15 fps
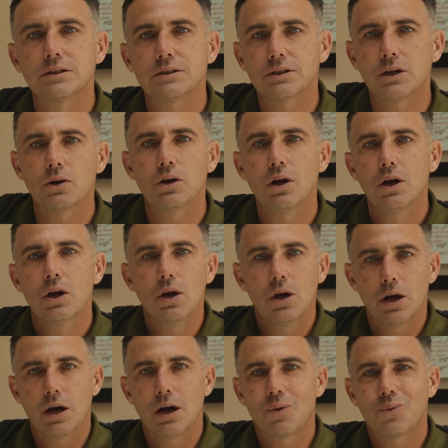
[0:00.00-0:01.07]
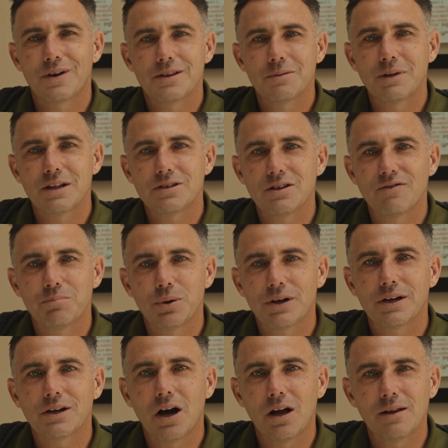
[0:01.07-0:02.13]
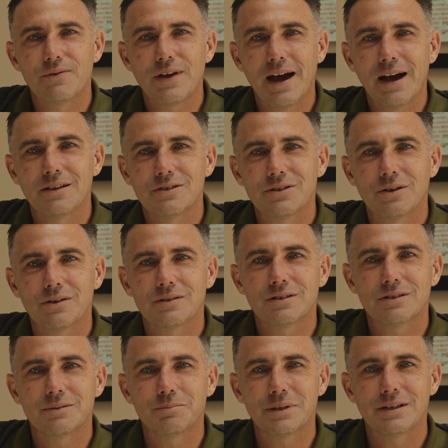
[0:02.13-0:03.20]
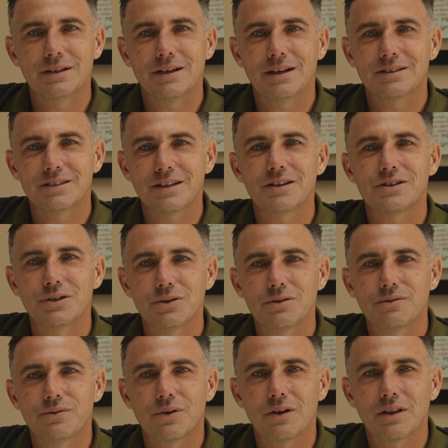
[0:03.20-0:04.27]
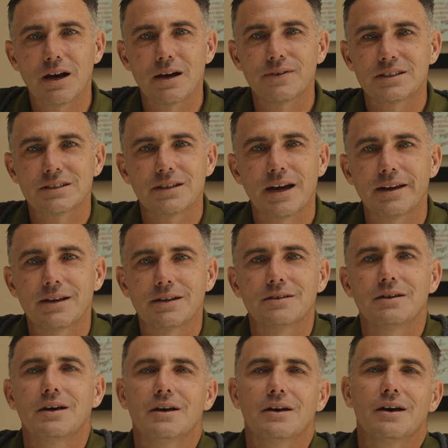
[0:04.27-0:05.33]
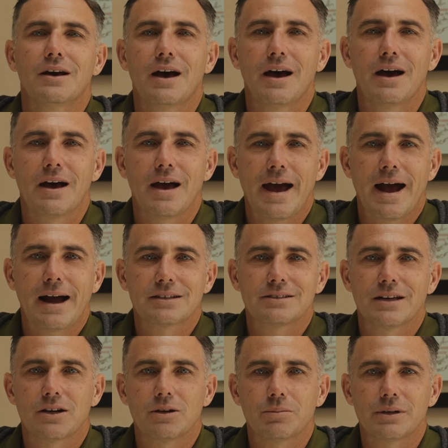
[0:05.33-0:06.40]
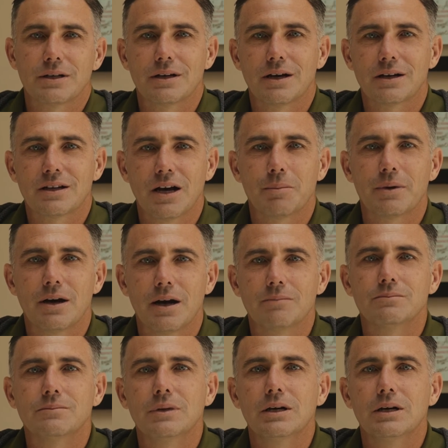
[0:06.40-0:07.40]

So we're in the midst of booking all of that, so stay tuned for a lot of exciting acts that'll be coming up.